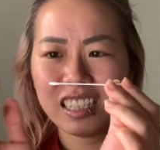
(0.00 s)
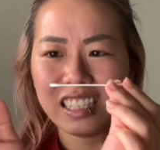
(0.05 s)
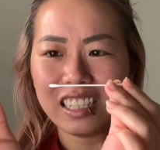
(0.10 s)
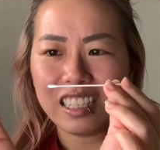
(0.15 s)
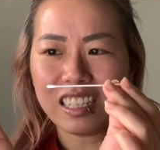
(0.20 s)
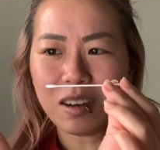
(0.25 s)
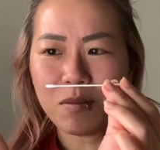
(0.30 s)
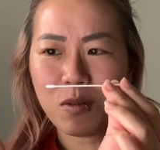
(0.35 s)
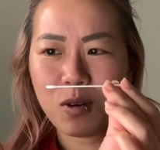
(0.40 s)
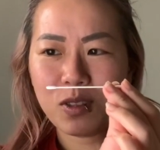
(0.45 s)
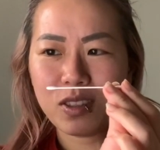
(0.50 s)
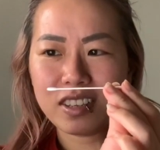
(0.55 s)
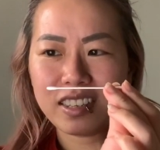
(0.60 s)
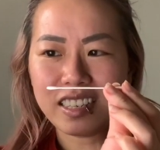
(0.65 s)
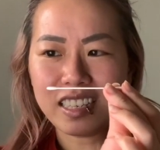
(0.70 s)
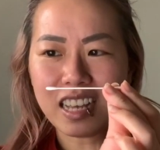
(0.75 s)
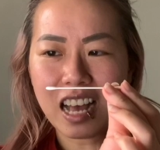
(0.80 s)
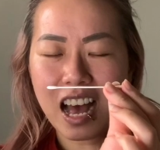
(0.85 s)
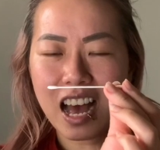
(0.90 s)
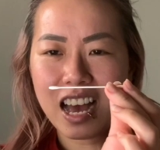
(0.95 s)
double the
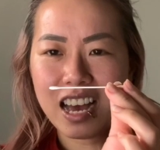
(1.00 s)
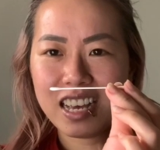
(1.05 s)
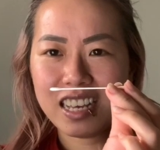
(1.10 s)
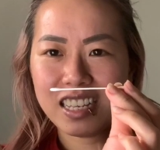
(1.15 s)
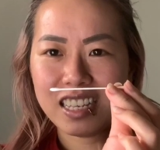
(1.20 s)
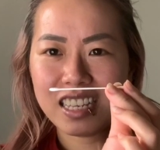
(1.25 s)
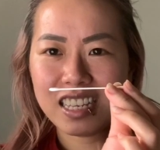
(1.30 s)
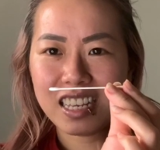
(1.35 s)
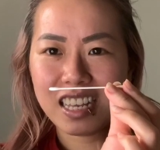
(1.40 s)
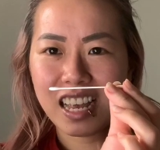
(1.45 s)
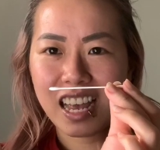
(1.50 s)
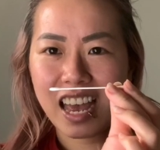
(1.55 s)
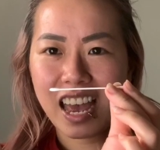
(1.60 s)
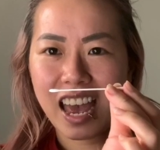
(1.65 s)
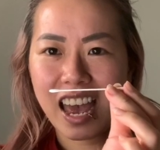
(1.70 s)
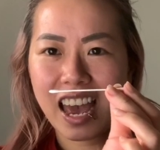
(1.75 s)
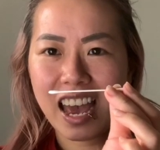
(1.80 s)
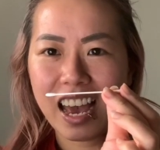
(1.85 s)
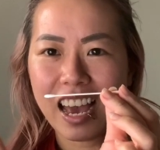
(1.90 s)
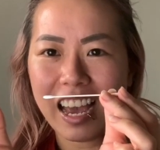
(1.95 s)
size,
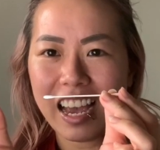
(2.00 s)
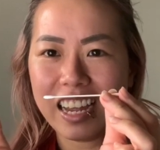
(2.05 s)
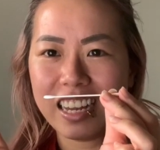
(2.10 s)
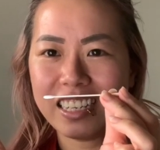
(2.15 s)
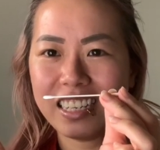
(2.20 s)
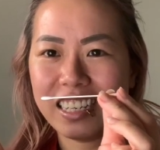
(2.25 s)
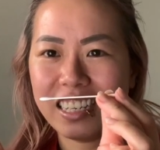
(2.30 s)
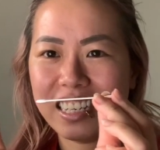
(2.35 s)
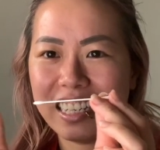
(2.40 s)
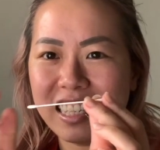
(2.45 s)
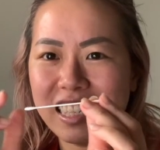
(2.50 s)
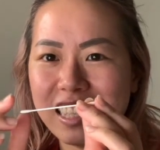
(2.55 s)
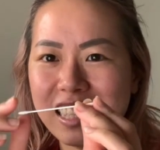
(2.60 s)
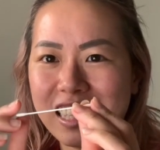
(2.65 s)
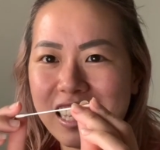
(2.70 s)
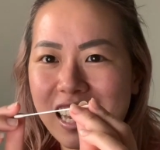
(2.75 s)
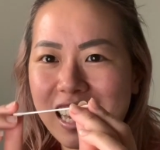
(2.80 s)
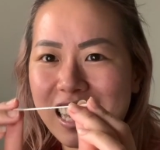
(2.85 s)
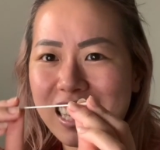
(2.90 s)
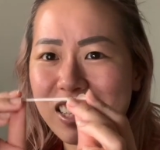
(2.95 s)
and
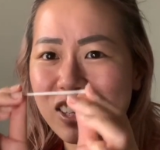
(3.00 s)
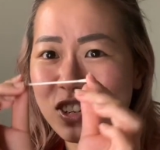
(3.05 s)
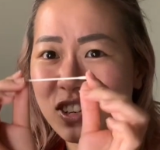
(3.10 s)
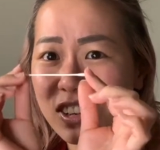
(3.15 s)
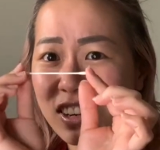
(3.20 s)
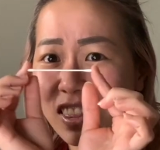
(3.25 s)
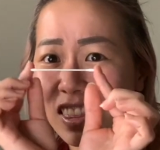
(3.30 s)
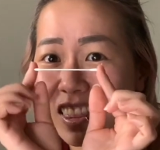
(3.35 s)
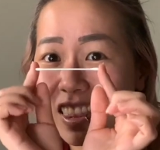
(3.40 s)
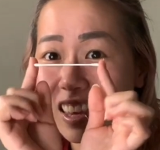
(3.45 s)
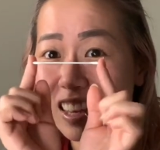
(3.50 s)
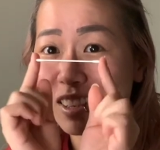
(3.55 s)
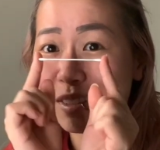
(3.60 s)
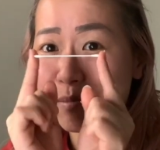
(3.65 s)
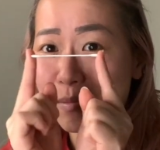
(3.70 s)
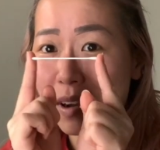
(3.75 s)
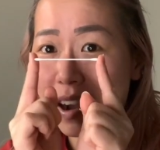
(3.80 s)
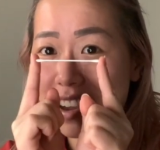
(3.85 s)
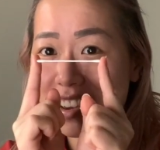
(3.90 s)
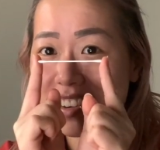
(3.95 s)
they insert this
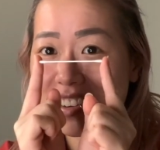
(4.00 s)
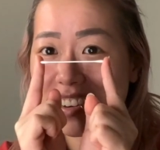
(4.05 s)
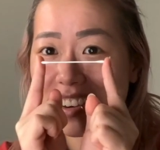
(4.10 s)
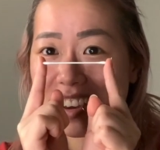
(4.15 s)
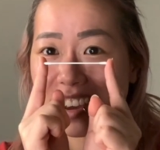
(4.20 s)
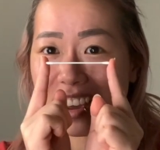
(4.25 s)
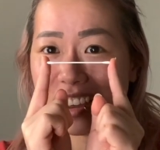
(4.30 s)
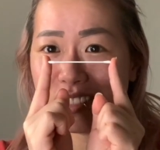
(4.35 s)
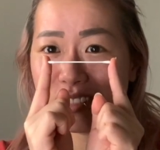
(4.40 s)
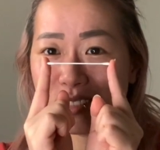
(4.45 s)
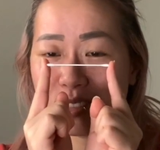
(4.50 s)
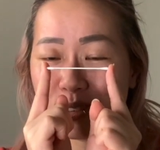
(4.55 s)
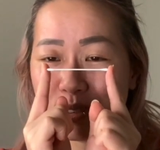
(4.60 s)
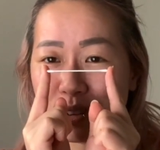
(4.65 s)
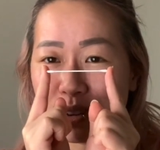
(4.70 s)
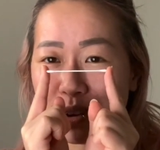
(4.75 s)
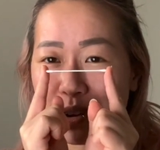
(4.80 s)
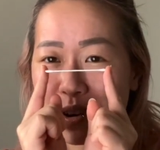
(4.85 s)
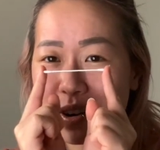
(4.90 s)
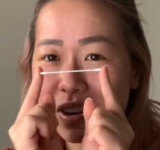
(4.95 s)
much into
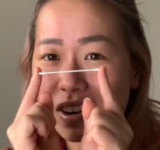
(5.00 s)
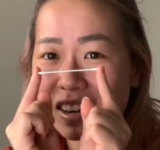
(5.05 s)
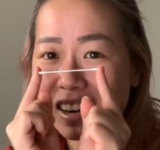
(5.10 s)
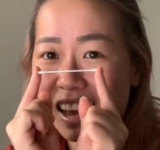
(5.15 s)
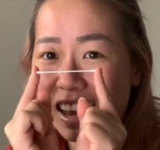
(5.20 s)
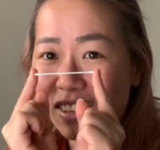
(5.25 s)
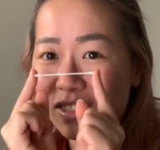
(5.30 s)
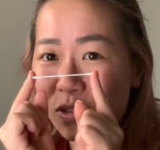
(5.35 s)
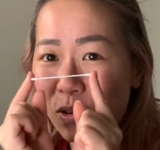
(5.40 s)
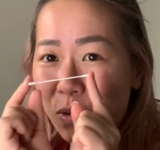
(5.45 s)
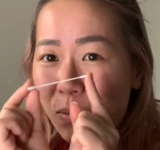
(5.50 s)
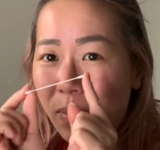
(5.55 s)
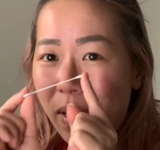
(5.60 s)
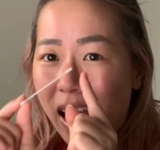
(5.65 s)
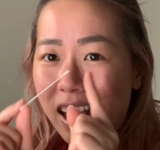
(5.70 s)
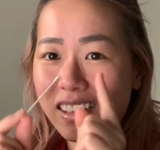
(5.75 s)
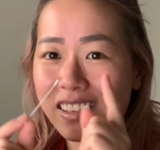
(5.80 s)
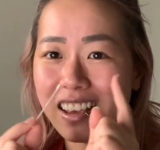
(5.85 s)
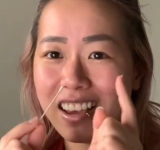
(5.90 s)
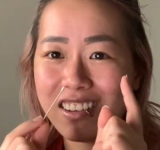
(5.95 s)
your nasal
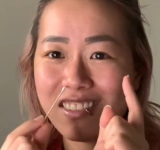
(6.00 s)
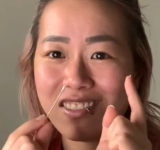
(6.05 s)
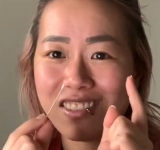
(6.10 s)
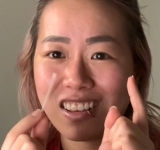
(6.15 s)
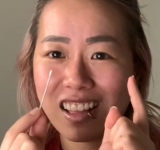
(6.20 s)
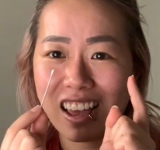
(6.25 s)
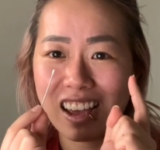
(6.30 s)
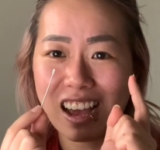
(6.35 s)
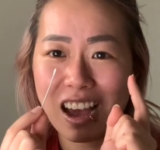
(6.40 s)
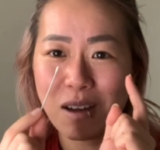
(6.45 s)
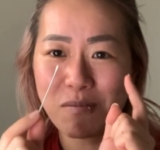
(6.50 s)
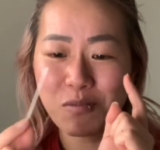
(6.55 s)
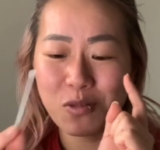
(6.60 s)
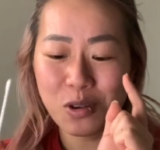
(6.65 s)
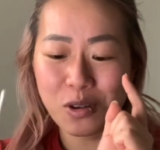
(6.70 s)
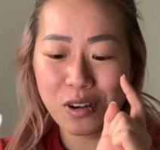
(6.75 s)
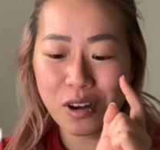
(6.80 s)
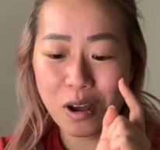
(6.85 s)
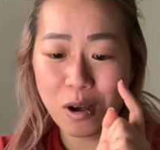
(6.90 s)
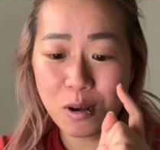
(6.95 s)
passage, up your
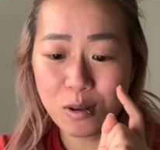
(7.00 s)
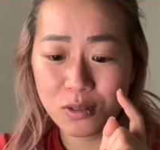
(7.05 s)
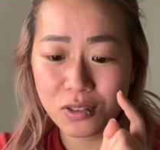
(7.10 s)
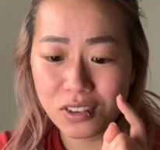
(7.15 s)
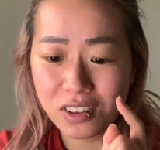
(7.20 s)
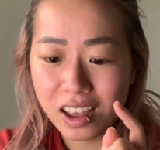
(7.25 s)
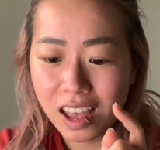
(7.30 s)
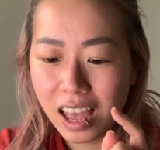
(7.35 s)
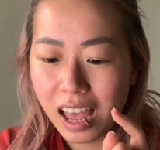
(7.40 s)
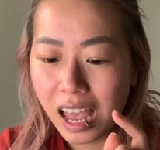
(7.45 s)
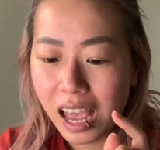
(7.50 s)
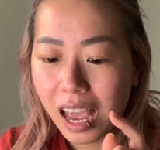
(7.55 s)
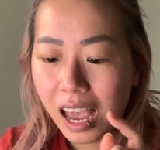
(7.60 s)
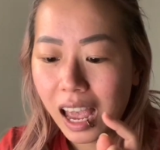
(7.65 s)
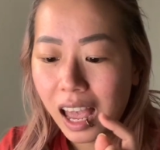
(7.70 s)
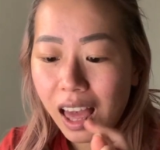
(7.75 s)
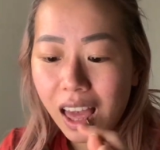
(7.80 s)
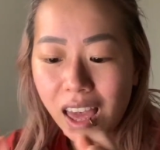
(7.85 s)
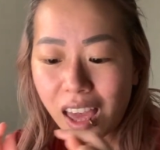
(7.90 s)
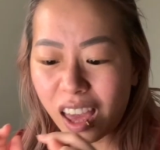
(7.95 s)
nose.
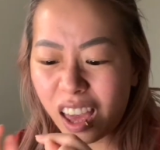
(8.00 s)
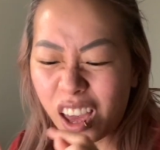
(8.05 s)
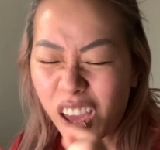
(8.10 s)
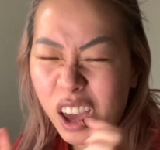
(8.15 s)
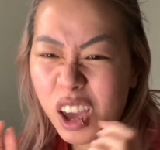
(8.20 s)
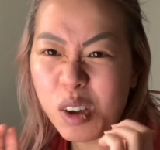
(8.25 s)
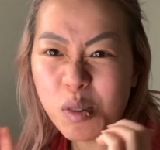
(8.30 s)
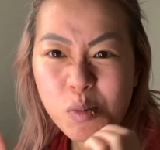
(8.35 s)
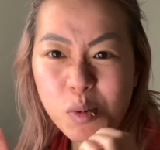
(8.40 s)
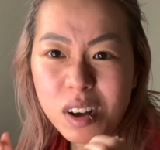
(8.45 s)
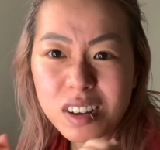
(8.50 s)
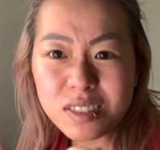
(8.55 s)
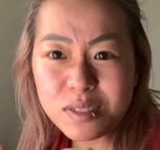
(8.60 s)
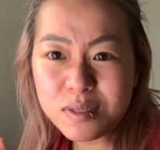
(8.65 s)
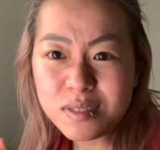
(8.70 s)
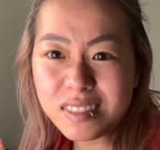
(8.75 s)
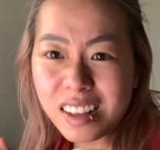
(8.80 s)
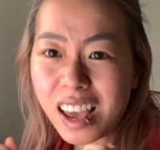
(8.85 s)
It was